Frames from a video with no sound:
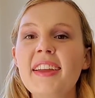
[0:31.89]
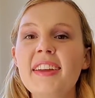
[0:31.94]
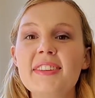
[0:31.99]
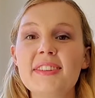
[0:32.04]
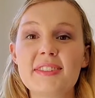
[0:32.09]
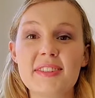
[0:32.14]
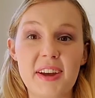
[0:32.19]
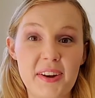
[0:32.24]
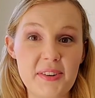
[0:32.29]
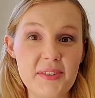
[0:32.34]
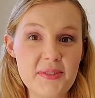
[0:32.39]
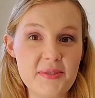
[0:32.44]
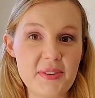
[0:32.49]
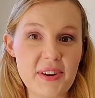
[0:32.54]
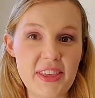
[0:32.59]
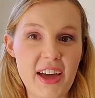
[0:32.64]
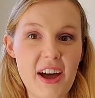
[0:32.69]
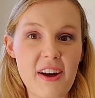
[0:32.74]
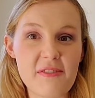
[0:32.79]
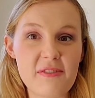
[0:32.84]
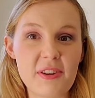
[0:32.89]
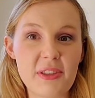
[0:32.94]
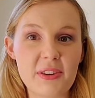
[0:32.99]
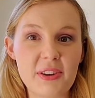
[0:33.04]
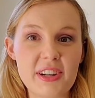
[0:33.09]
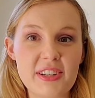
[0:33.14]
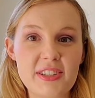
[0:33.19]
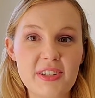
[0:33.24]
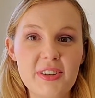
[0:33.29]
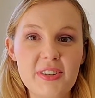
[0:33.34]
So, without further
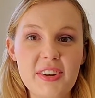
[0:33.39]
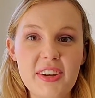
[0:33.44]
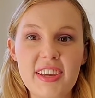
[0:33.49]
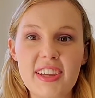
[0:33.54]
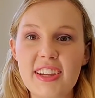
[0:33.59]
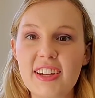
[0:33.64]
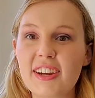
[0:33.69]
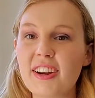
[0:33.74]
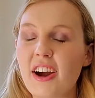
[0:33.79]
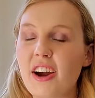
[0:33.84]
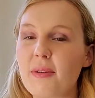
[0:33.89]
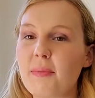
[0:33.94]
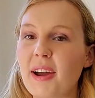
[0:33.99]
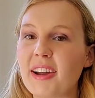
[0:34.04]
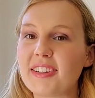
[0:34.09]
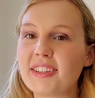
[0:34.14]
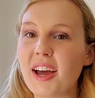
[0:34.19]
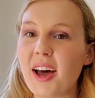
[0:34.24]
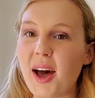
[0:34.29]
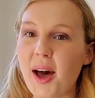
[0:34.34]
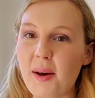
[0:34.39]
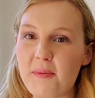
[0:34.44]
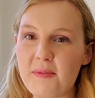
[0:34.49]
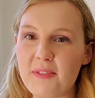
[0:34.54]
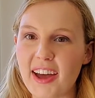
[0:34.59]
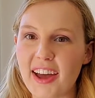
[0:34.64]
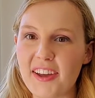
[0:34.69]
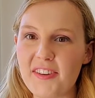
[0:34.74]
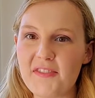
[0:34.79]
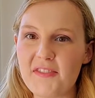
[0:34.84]
ado, here are my top
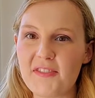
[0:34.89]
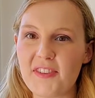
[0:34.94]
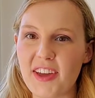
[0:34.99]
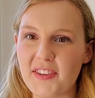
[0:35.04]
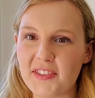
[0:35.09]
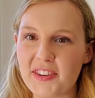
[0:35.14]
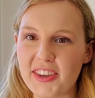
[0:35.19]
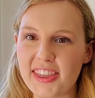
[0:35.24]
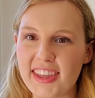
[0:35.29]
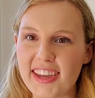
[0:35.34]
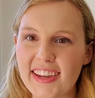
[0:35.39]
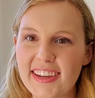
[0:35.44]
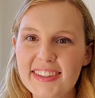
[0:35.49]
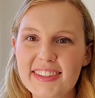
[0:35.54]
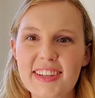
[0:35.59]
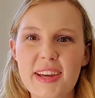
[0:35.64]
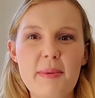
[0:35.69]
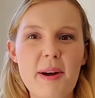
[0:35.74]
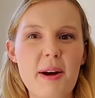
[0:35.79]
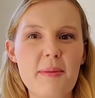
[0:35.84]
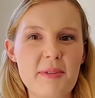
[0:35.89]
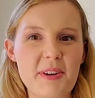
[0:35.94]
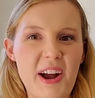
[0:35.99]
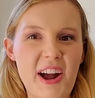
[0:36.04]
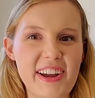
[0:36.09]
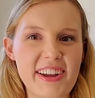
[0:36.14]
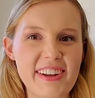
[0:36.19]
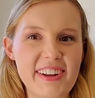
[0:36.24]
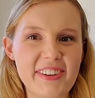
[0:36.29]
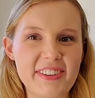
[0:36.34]
five favorite things about
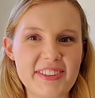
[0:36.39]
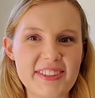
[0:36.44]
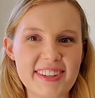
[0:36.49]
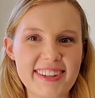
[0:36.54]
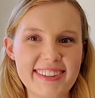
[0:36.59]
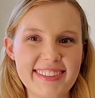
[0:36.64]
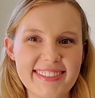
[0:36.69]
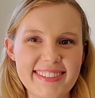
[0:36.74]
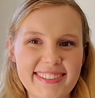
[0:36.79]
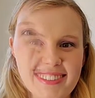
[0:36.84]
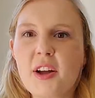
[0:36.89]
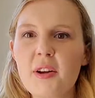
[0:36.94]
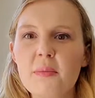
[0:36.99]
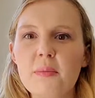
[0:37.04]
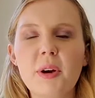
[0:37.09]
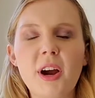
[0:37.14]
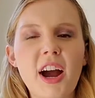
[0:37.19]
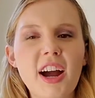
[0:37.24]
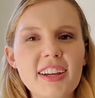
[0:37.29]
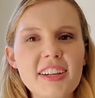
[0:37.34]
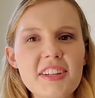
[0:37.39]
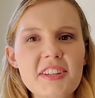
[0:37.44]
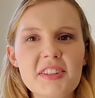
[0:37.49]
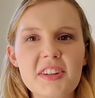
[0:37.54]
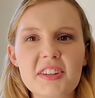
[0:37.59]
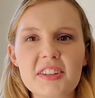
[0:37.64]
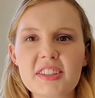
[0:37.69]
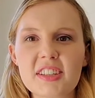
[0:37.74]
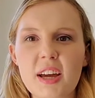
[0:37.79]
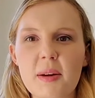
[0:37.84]
Moroccan culture. Moroccans
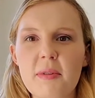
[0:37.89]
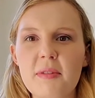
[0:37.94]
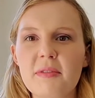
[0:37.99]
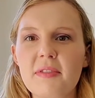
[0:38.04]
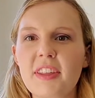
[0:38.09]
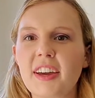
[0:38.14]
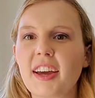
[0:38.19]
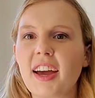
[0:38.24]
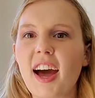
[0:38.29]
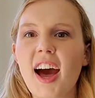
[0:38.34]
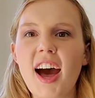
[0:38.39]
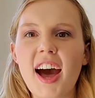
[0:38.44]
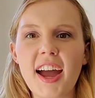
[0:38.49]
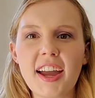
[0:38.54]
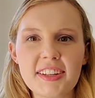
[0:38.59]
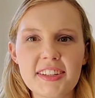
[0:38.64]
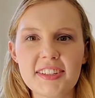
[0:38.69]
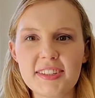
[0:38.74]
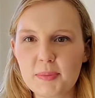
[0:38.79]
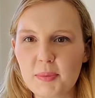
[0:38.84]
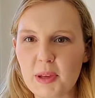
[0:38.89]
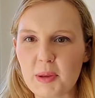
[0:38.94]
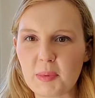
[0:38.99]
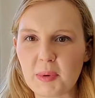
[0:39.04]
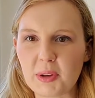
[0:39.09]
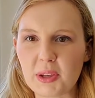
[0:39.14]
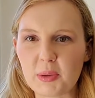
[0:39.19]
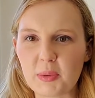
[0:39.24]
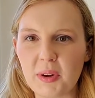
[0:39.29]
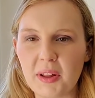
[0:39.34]
are some of the kindest
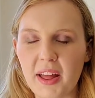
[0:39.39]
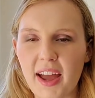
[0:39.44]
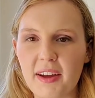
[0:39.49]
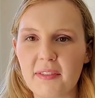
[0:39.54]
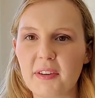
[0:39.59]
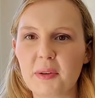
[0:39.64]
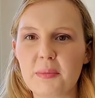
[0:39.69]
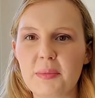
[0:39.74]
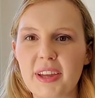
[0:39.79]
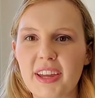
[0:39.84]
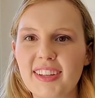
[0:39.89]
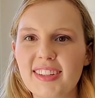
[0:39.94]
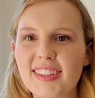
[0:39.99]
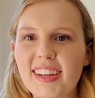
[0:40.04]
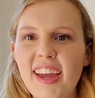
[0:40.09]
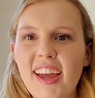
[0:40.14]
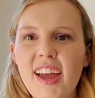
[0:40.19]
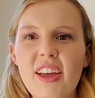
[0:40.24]
people you will ever meet.